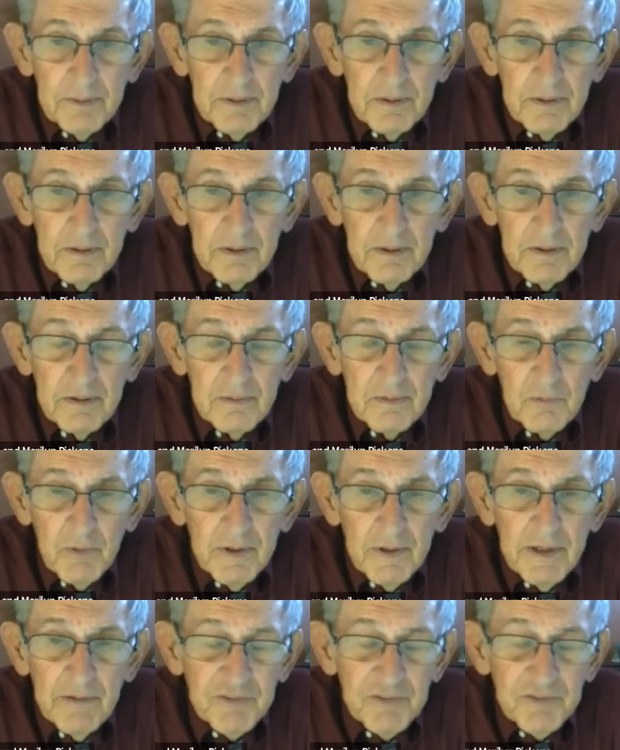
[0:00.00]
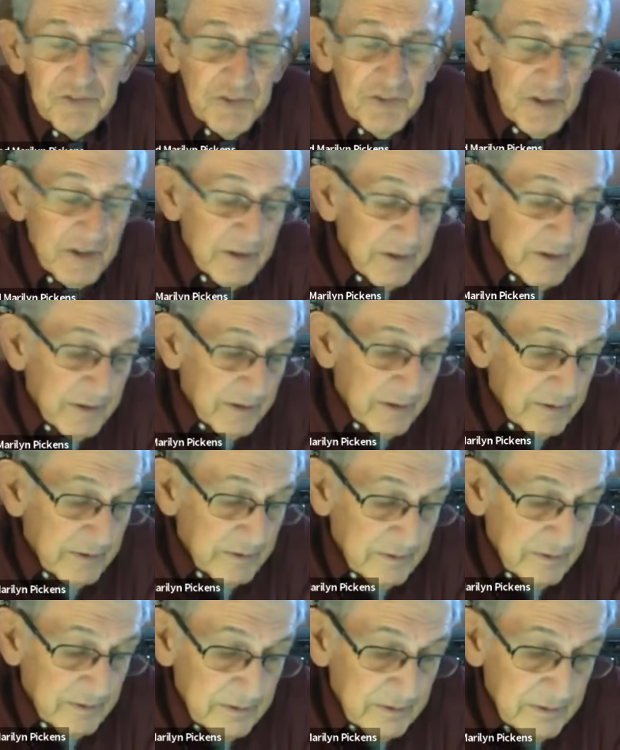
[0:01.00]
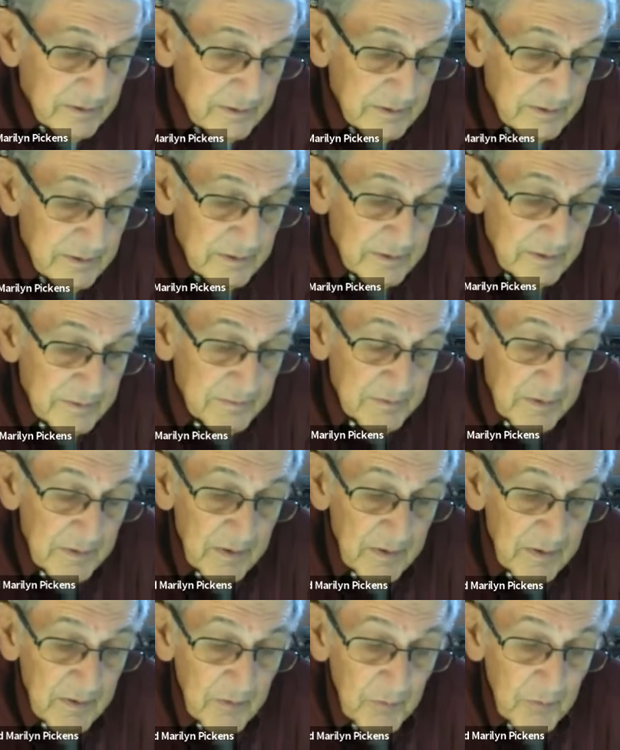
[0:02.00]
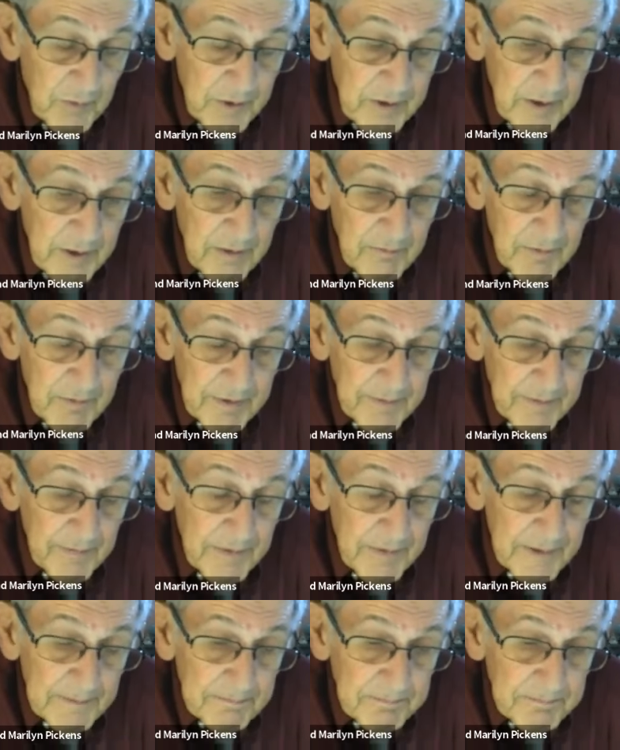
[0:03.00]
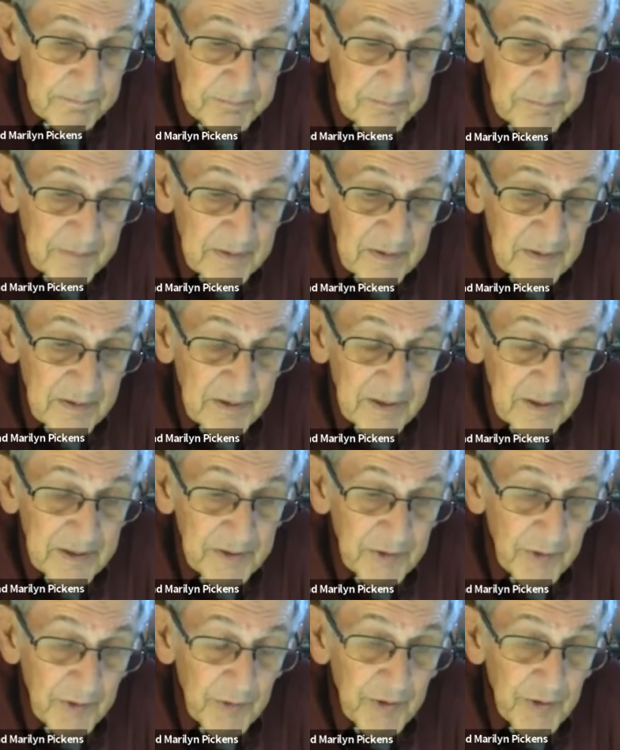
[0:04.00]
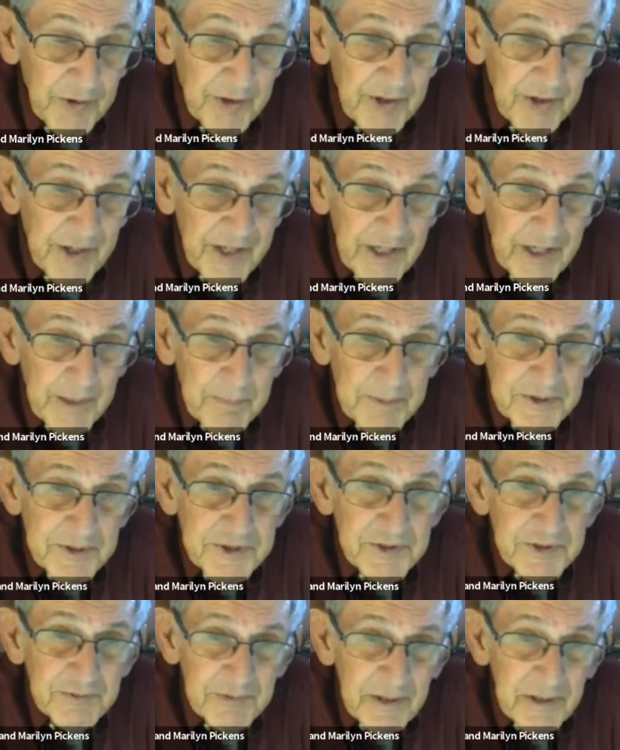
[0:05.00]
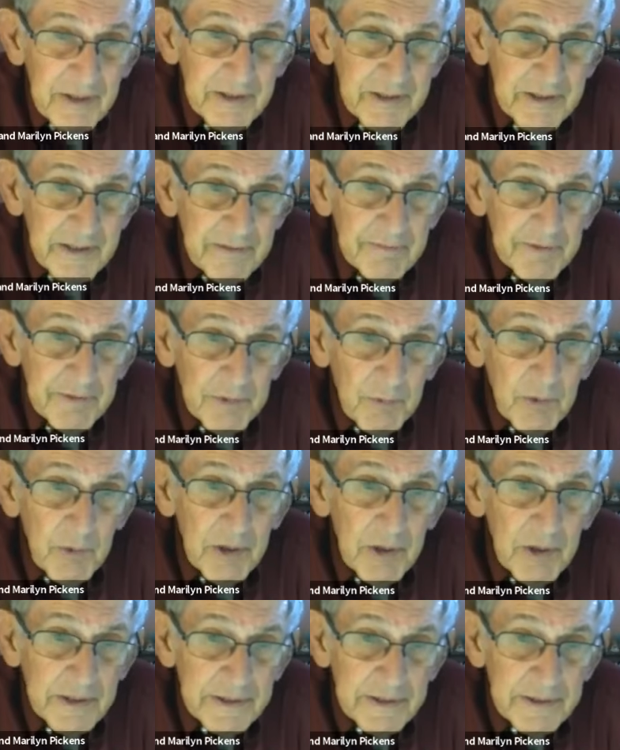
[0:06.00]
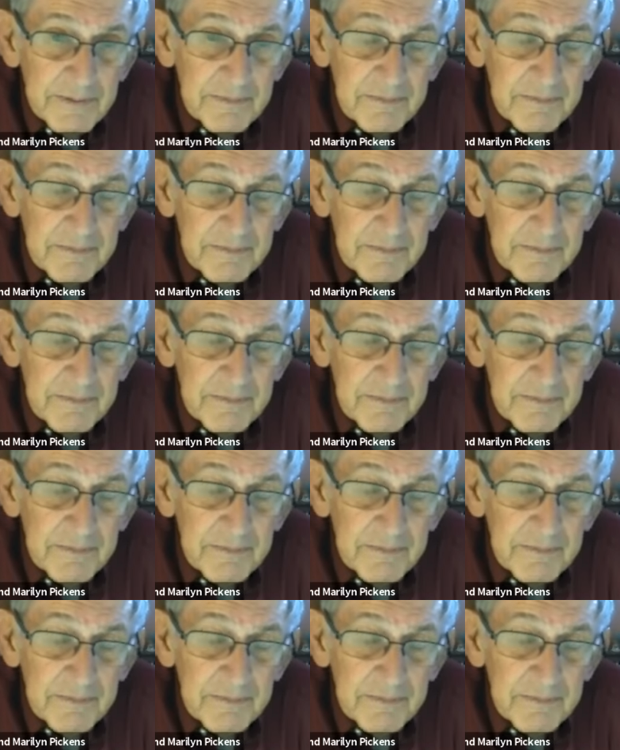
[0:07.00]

We have a saying in recovery that in order to keep it, you've got to give it away.